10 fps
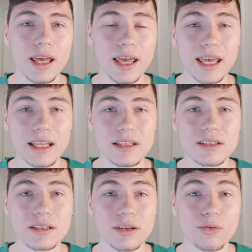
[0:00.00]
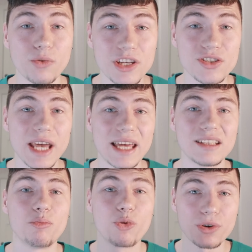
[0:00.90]
And Rich Dad,
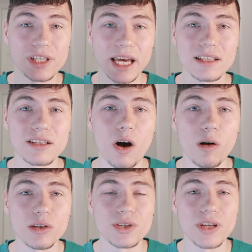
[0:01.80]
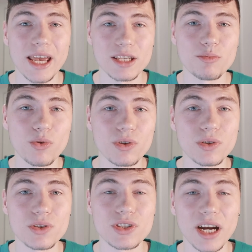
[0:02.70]
Poor Dad, also a nice book
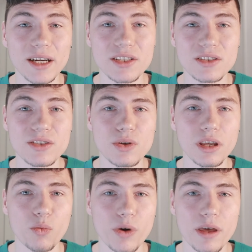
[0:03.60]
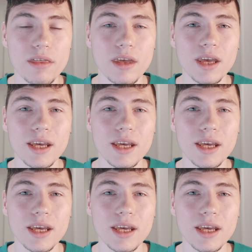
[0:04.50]
to start doing with.